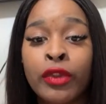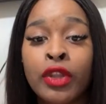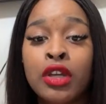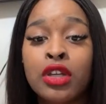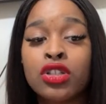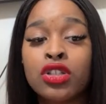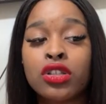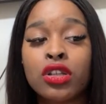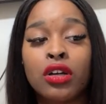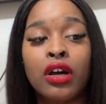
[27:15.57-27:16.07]

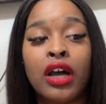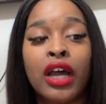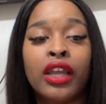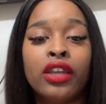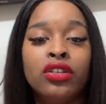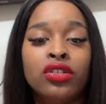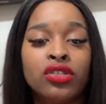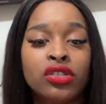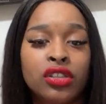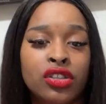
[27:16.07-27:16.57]
So I
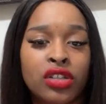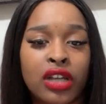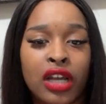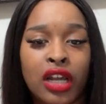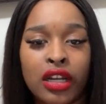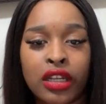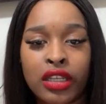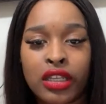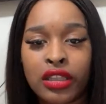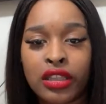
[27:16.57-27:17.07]
usually try to
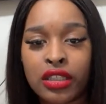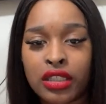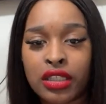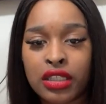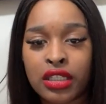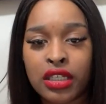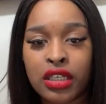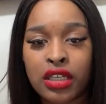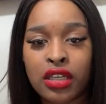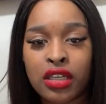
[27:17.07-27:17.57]
get the
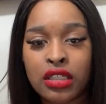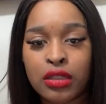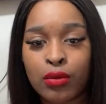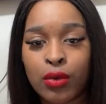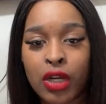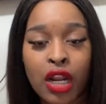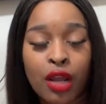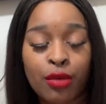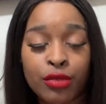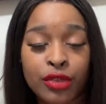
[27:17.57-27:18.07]
seeds when
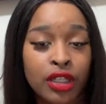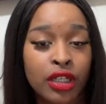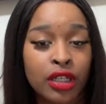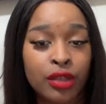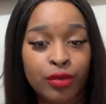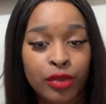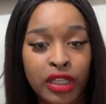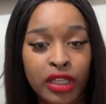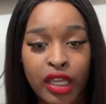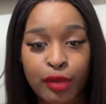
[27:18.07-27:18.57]
I'm done
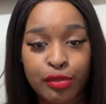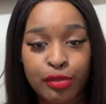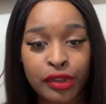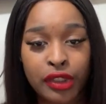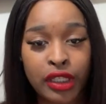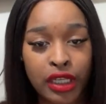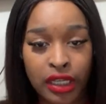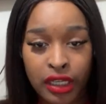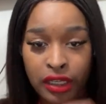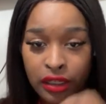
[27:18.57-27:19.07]
with that
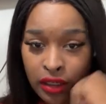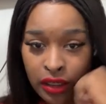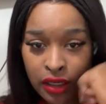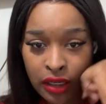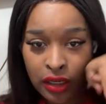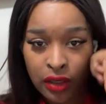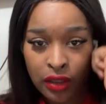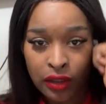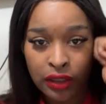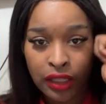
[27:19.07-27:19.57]
plant,
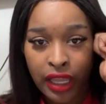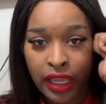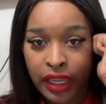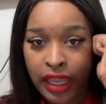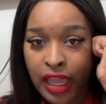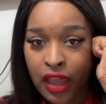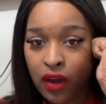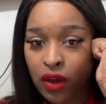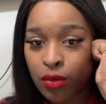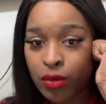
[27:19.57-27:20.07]
like
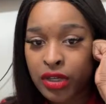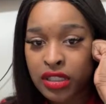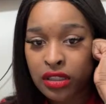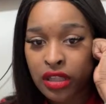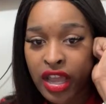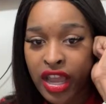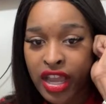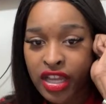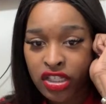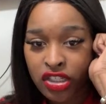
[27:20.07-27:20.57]
how it was
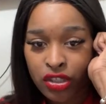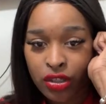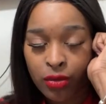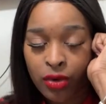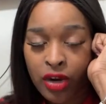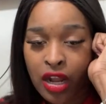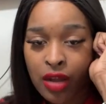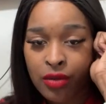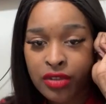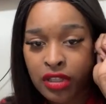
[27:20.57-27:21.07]
last year where
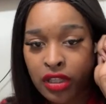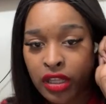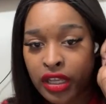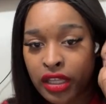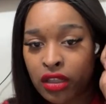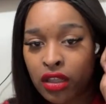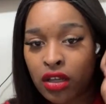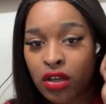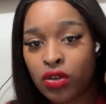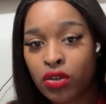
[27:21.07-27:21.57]
I was letting
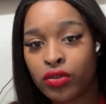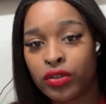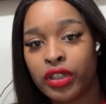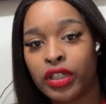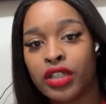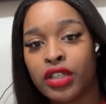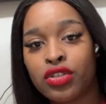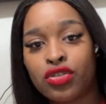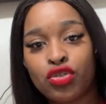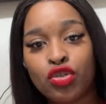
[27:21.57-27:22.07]
the okra
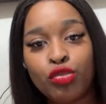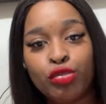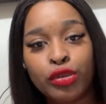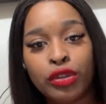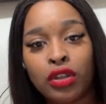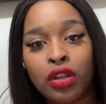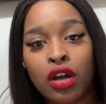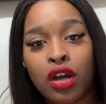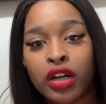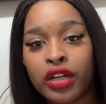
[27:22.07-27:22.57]
get super
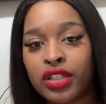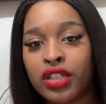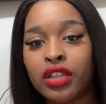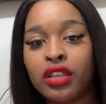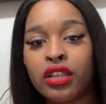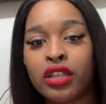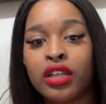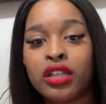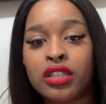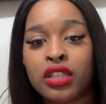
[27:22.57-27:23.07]
large and
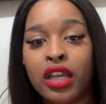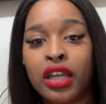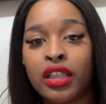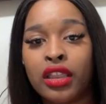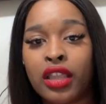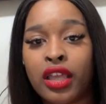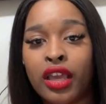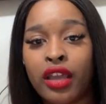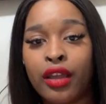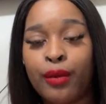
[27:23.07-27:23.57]
things like
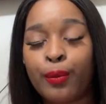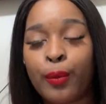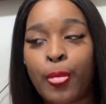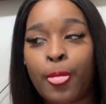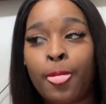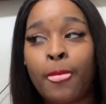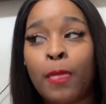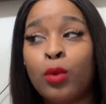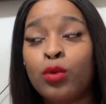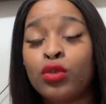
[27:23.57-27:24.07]
that.
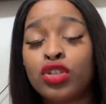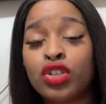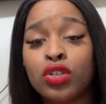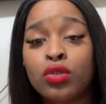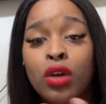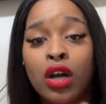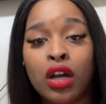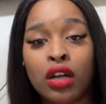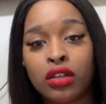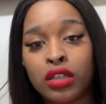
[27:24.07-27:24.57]
What you
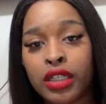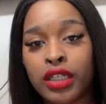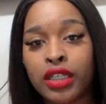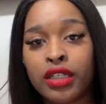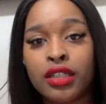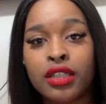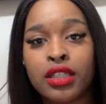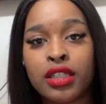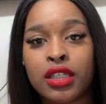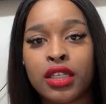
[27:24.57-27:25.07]
all didn't
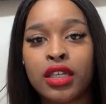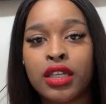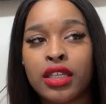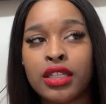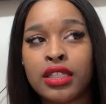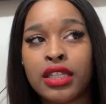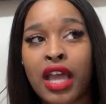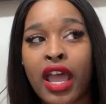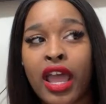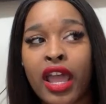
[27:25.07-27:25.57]
see is
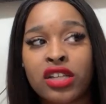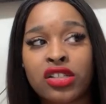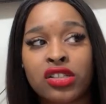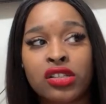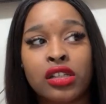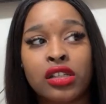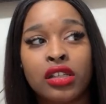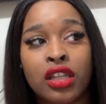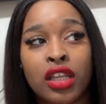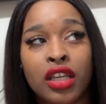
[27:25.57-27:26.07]
I actually
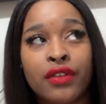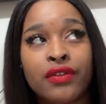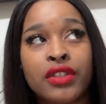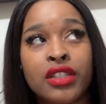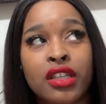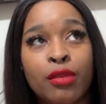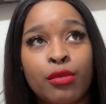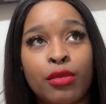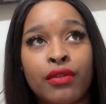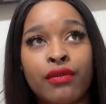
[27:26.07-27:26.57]
left
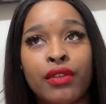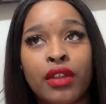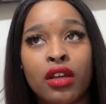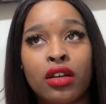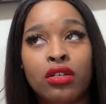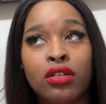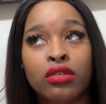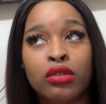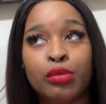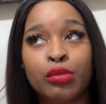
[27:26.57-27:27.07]
some of the
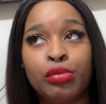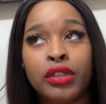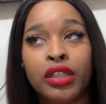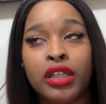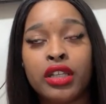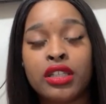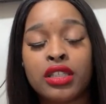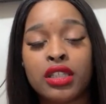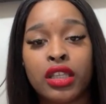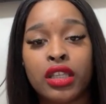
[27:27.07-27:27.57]
okra
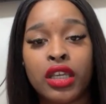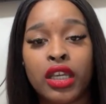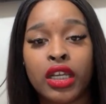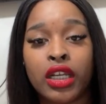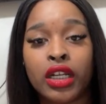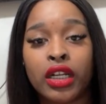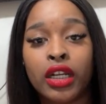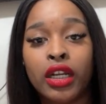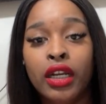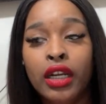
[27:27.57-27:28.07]
plants
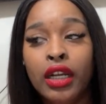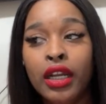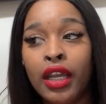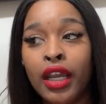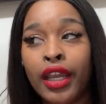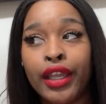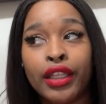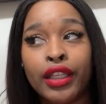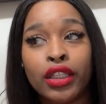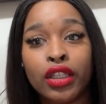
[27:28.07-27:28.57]
there
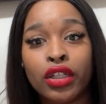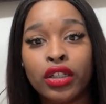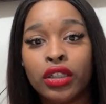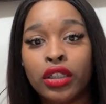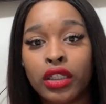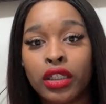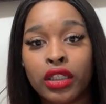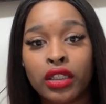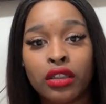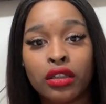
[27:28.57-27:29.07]
and
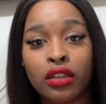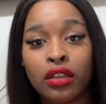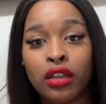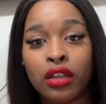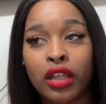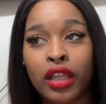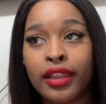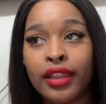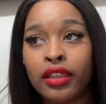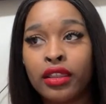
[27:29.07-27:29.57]
literally
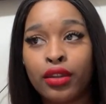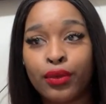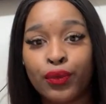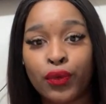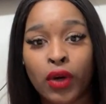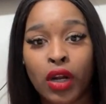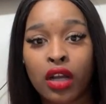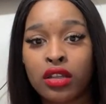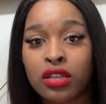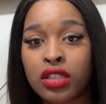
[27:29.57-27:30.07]
let the
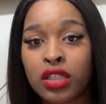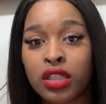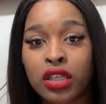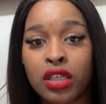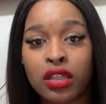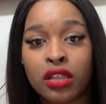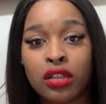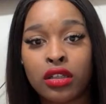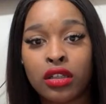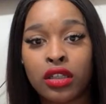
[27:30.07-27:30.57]
frost
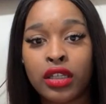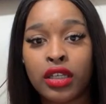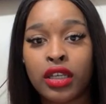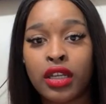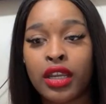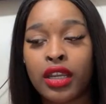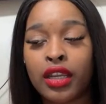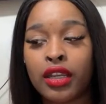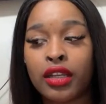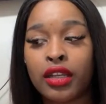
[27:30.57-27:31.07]
kill it
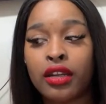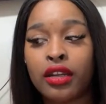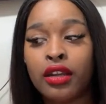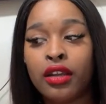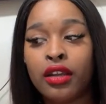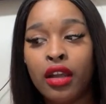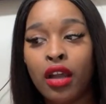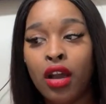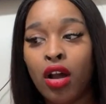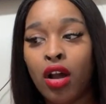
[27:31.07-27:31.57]
and
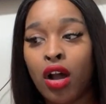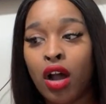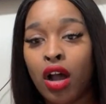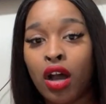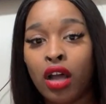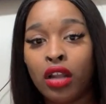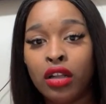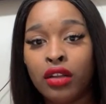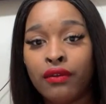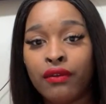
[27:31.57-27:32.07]

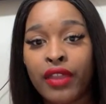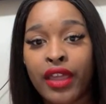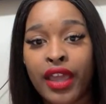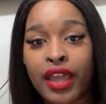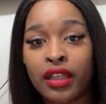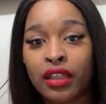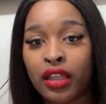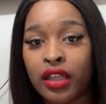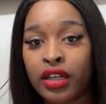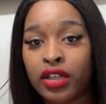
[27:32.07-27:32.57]
all of that,
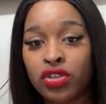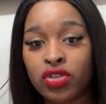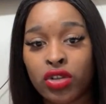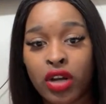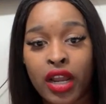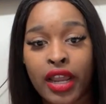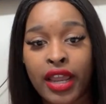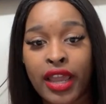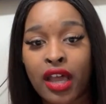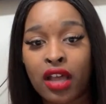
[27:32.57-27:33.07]
let it
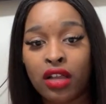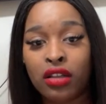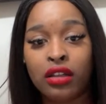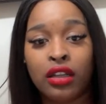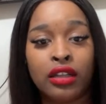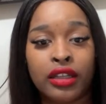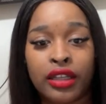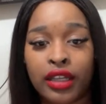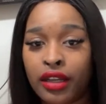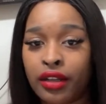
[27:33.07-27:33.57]
dry out,
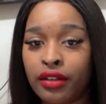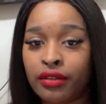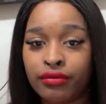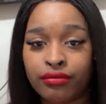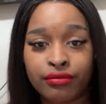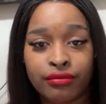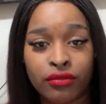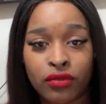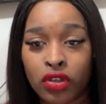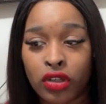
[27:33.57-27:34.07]
and
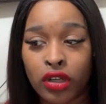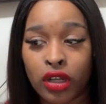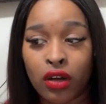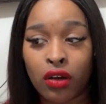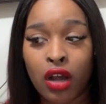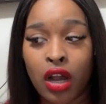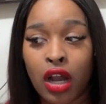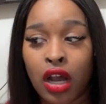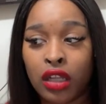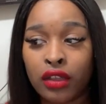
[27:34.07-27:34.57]
you know,
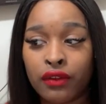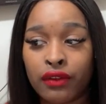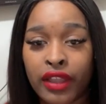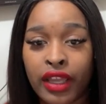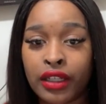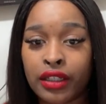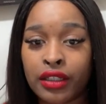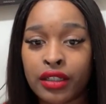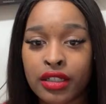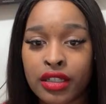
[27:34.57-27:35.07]
all of that
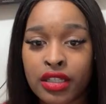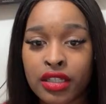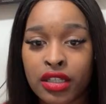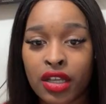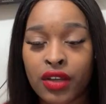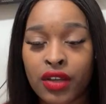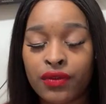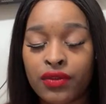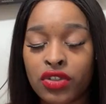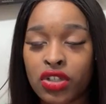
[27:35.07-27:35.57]
good
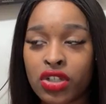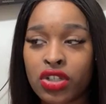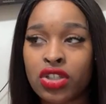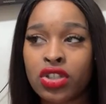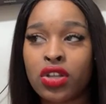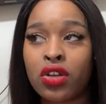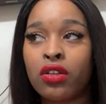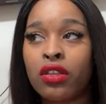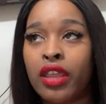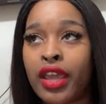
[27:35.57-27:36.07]
stuff, just
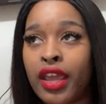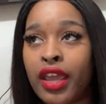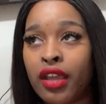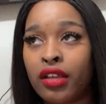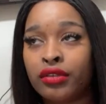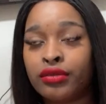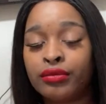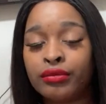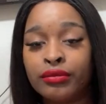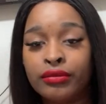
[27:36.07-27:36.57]
so that
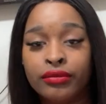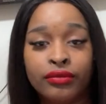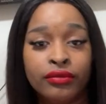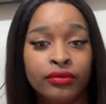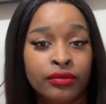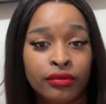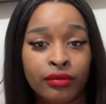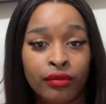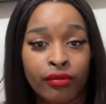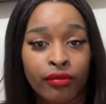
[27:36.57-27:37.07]

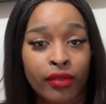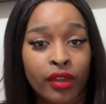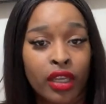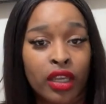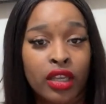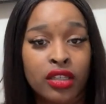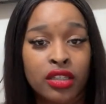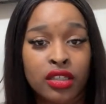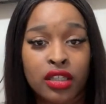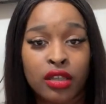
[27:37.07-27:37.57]

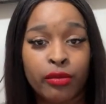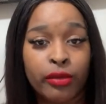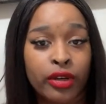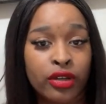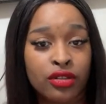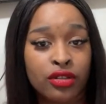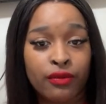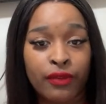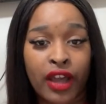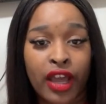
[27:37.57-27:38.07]
is the most
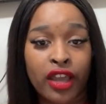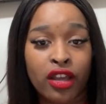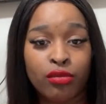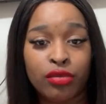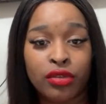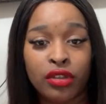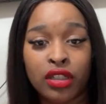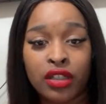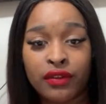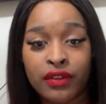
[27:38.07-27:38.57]

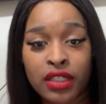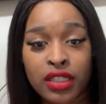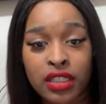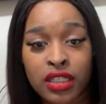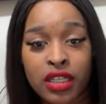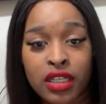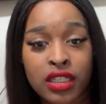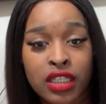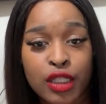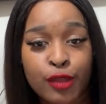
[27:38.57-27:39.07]
viable of the
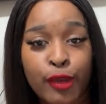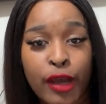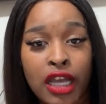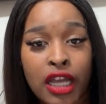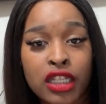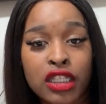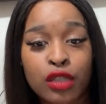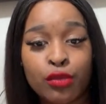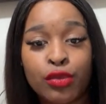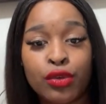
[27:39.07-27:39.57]
seeds as possible.